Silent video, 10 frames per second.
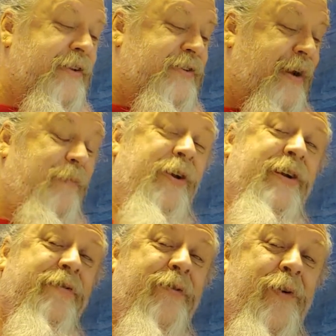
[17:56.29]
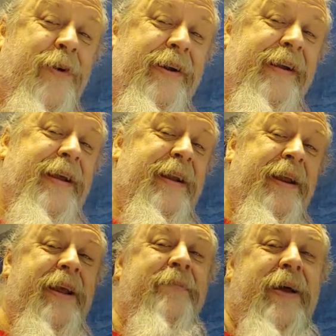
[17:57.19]
So I'm looking forward to getting
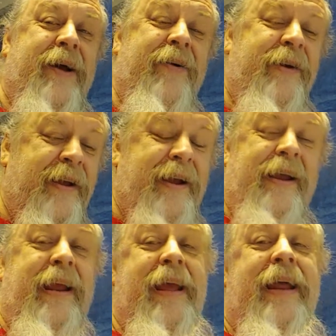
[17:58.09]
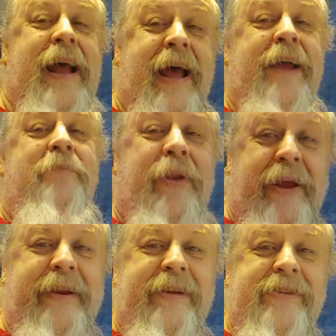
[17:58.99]
him out, and he and I
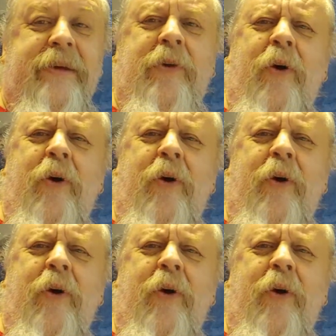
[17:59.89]
playing these games.